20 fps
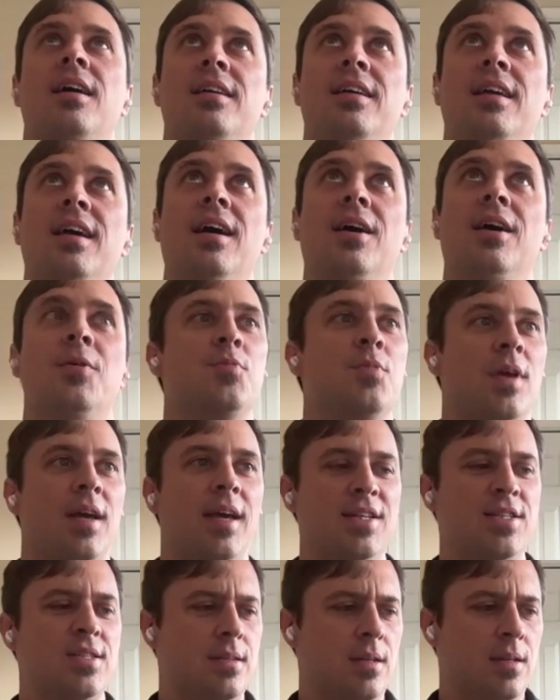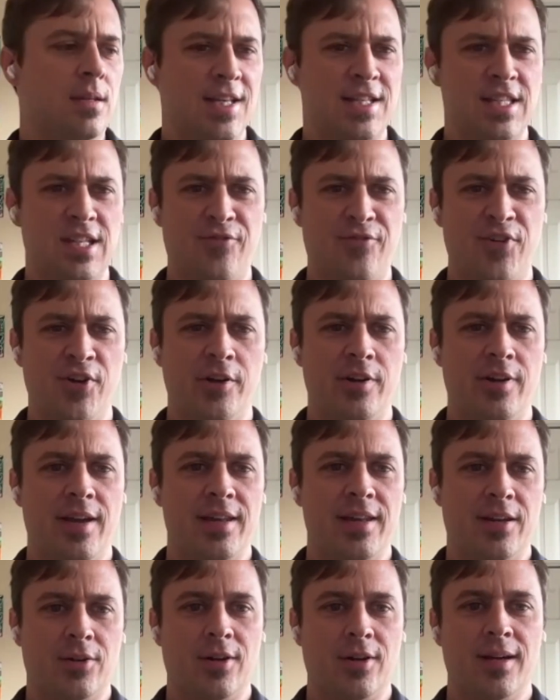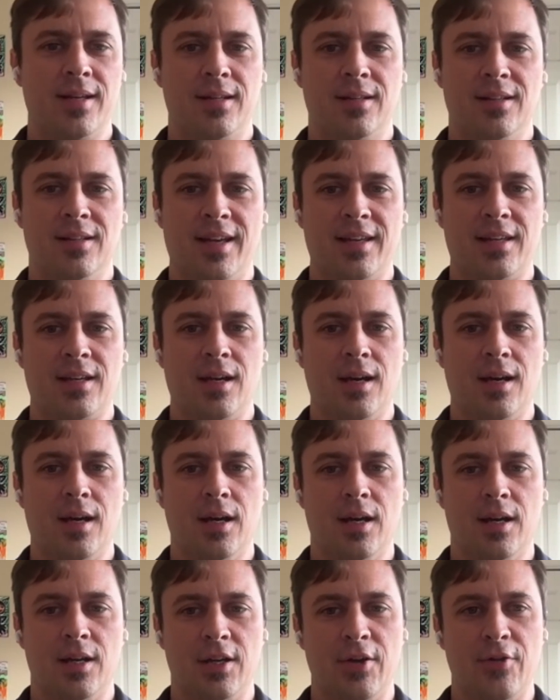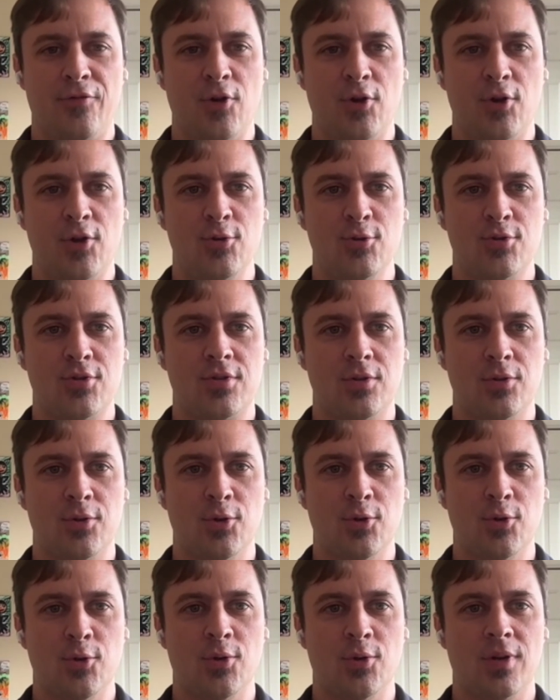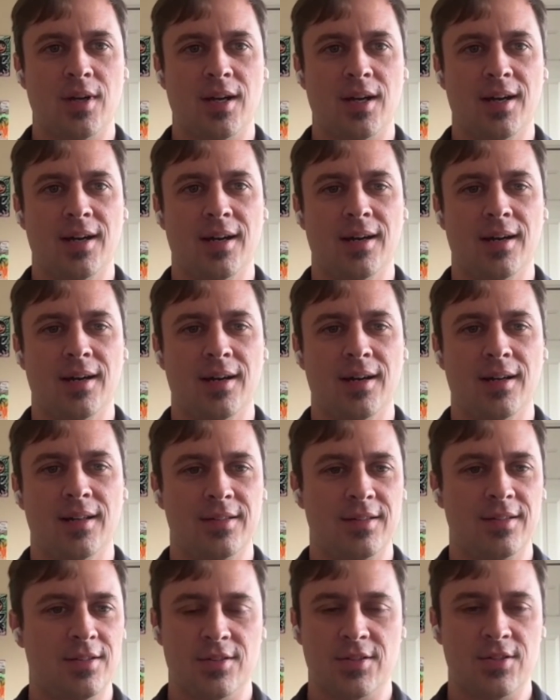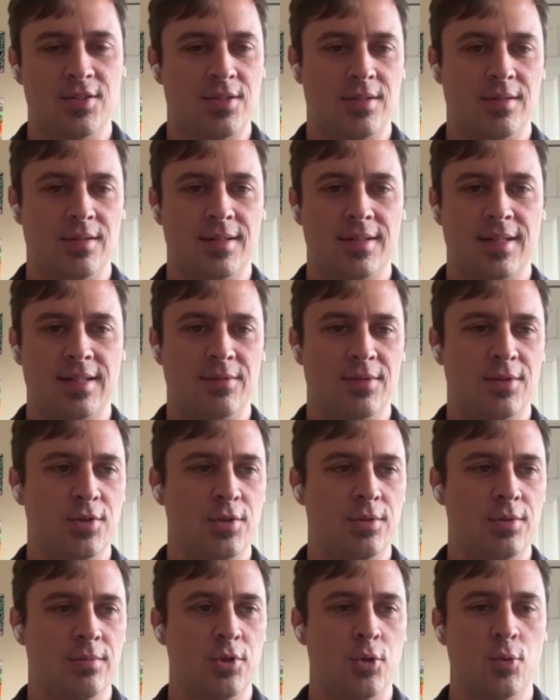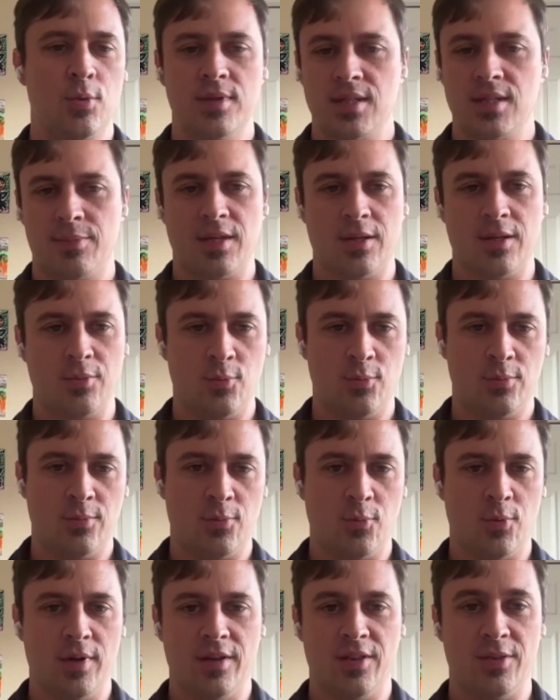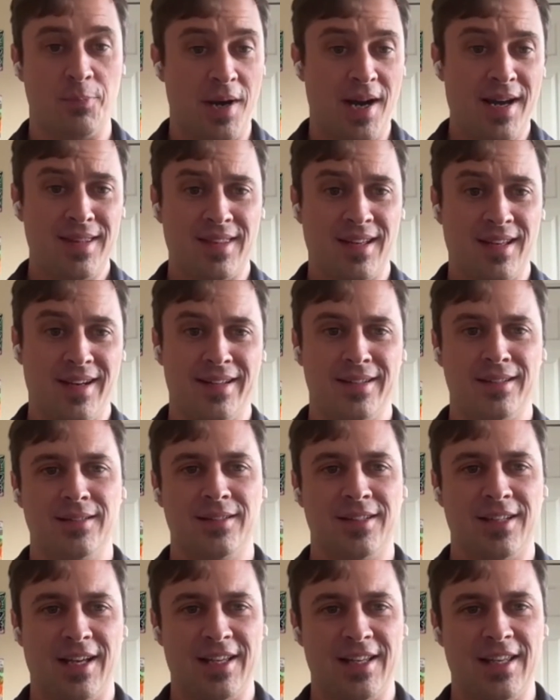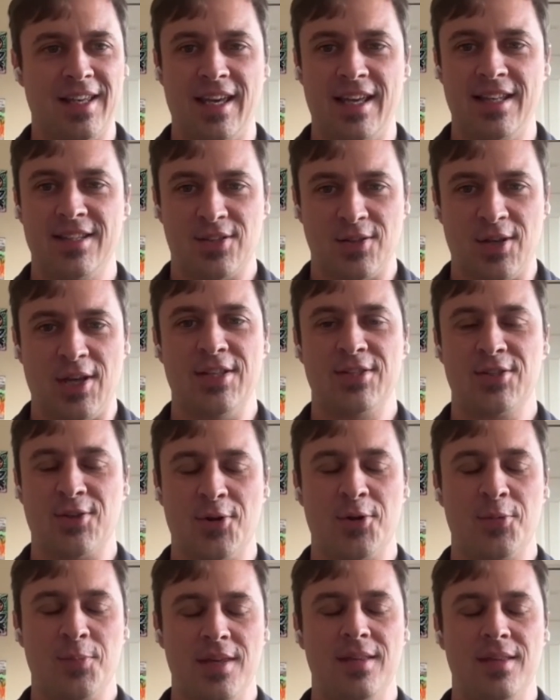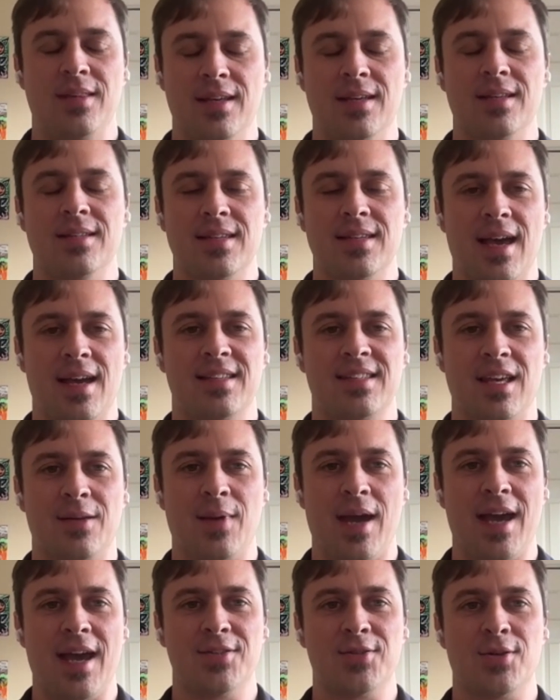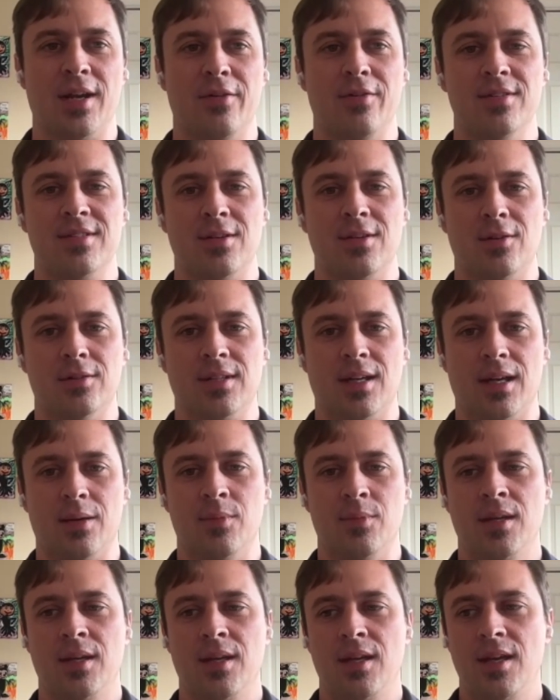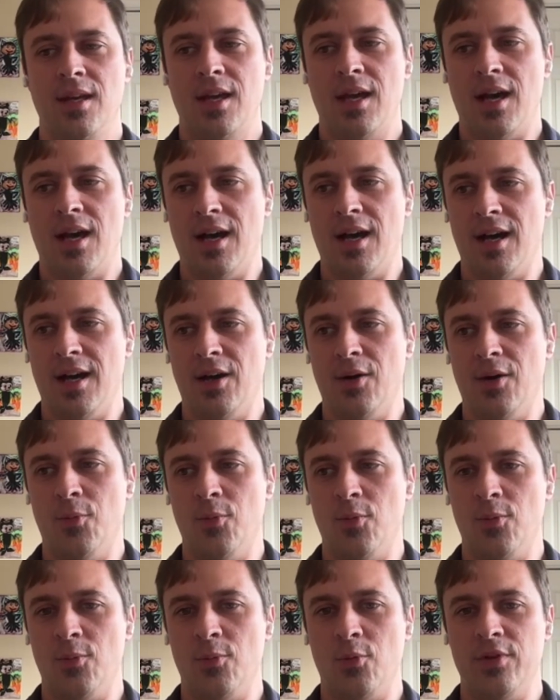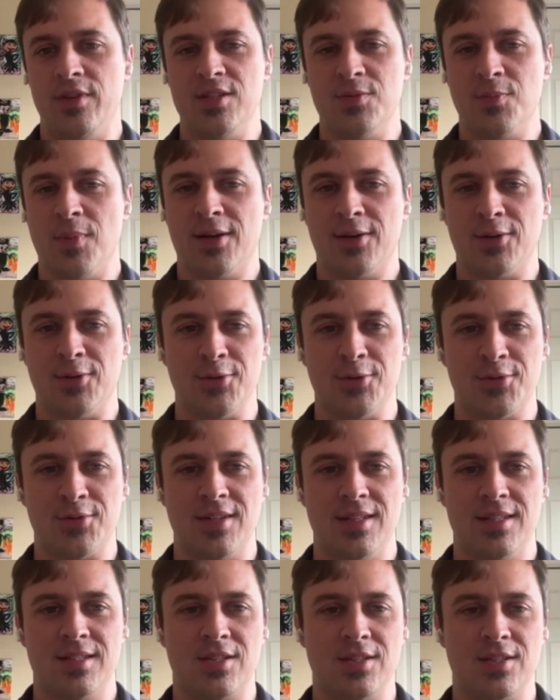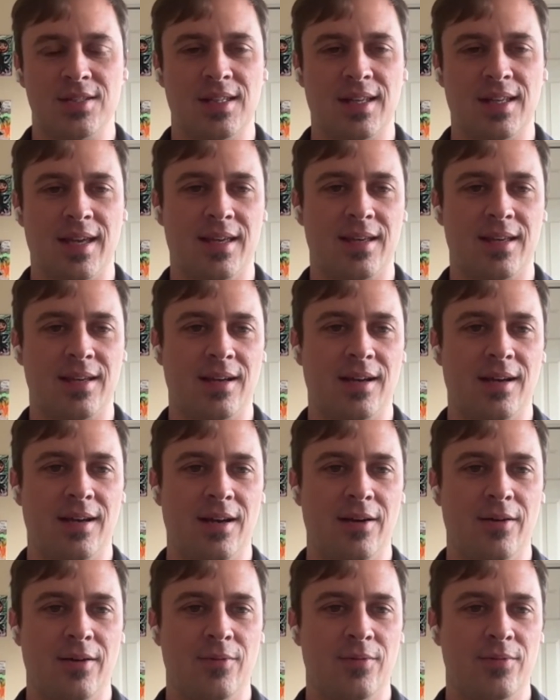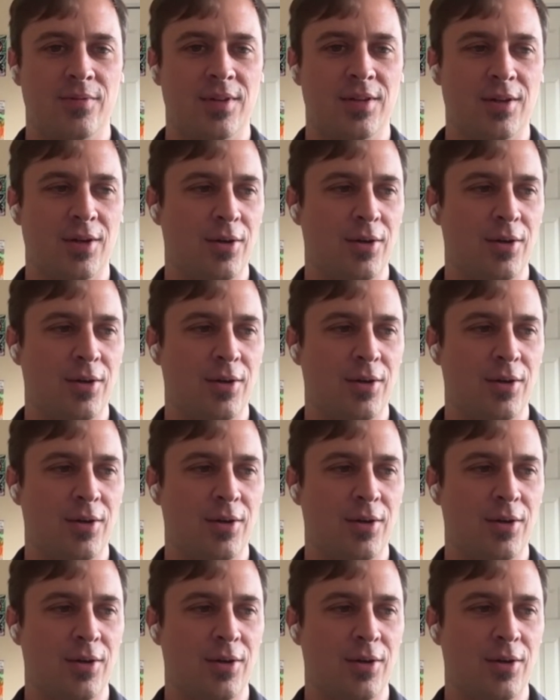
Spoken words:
yeah, it's infuriating, right? Like if you're used to just doing something with Python, it's going to be the exact same answer every single time. With these models, it's just like a